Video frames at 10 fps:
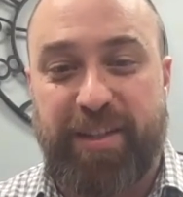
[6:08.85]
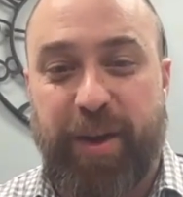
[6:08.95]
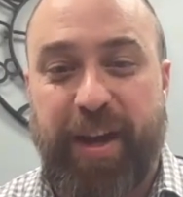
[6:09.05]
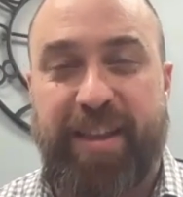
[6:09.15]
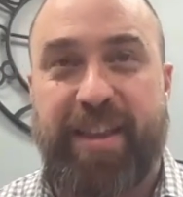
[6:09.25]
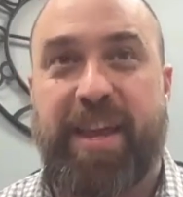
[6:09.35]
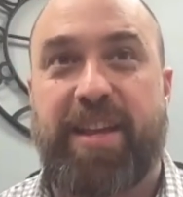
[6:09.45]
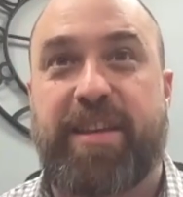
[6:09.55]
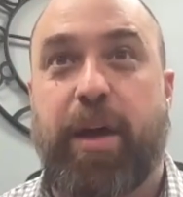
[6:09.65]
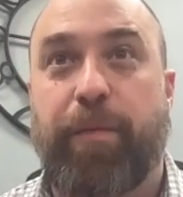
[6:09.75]
So
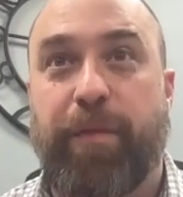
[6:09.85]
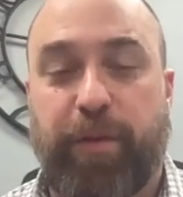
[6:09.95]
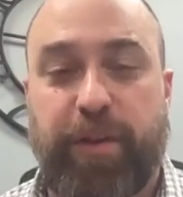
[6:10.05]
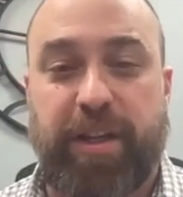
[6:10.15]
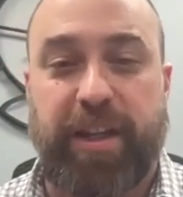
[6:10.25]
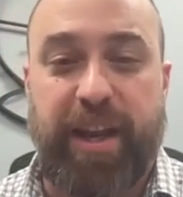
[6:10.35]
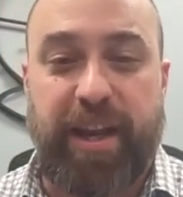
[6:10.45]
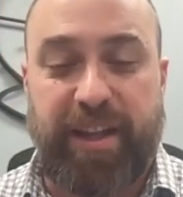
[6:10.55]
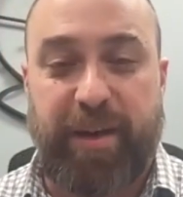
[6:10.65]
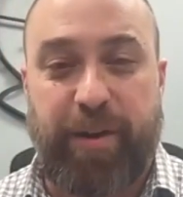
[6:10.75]
it's helpful
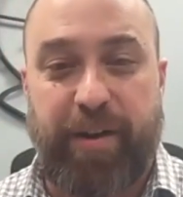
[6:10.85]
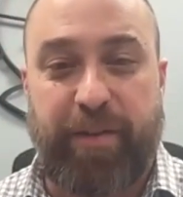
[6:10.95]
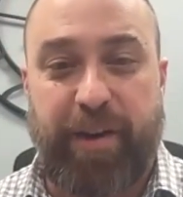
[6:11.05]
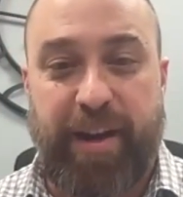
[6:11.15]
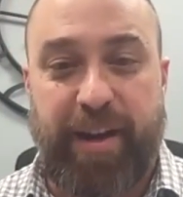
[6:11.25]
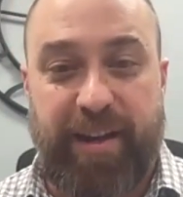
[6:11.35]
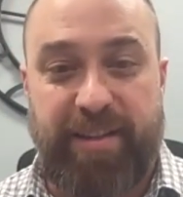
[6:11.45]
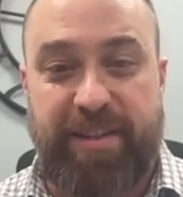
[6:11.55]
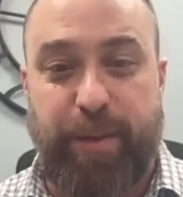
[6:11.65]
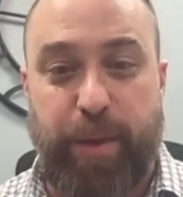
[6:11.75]
clinically whenever I
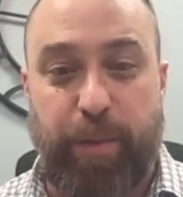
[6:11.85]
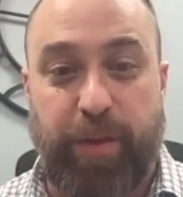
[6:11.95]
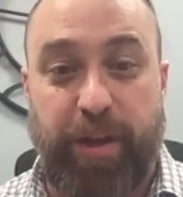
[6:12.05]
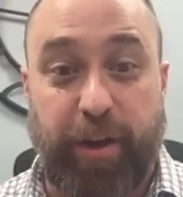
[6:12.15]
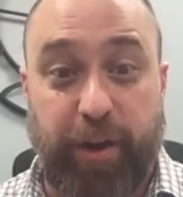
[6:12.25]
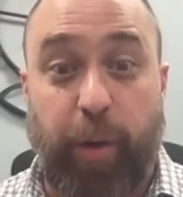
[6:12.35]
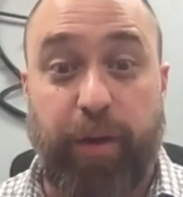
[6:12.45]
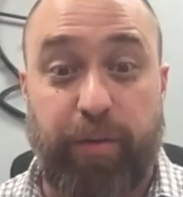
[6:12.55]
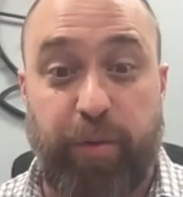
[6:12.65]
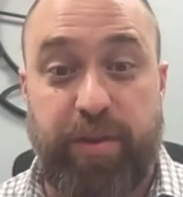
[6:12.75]
see people that are going
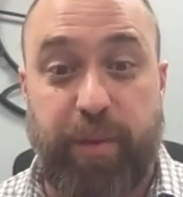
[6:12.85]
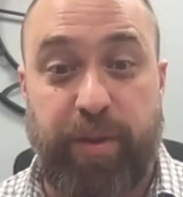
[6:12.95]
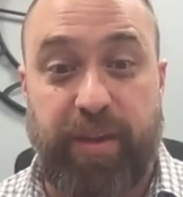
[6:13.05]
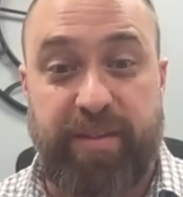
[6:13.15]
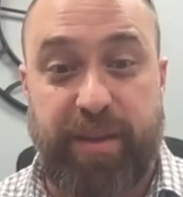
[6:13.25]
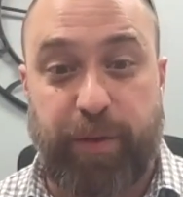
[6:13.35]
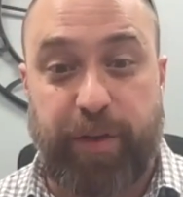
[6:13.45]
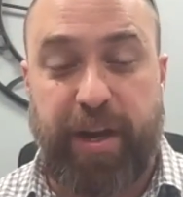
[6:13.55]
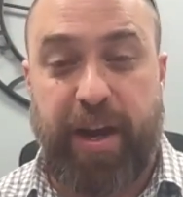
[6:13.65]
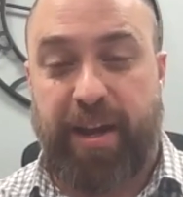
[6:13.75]
through something similar,